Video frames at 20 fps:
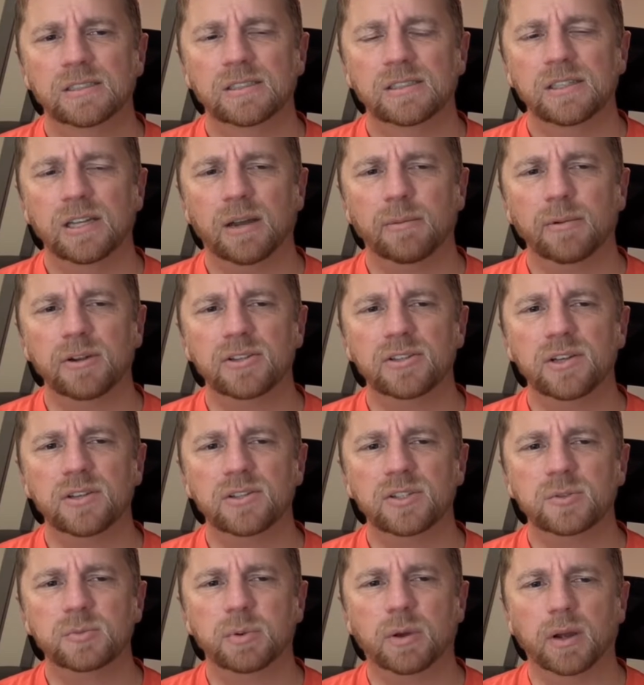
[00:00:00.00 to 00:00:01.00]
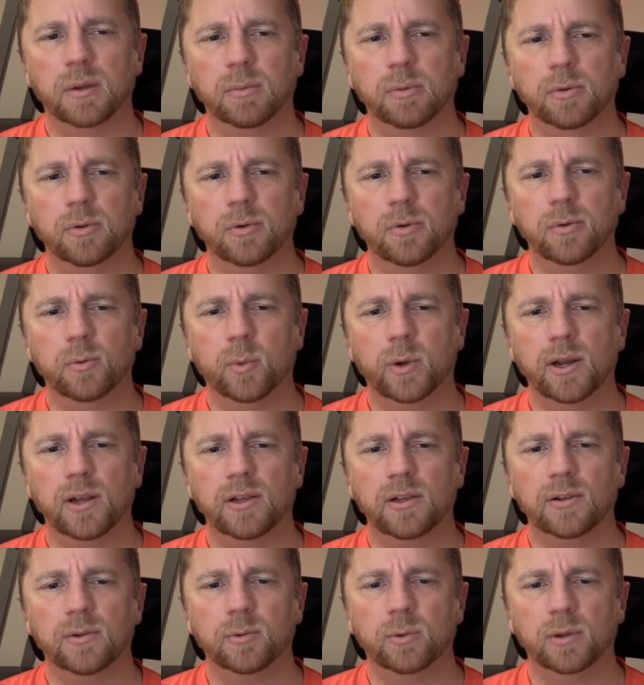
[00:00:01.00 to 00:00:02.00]
I'm going to say this is probably blue.
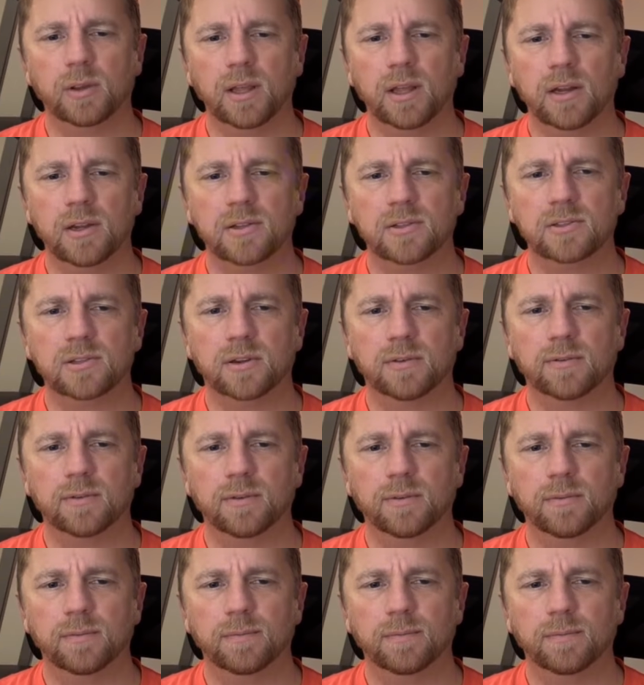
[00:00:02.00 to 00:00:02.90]
Wedding related stuff.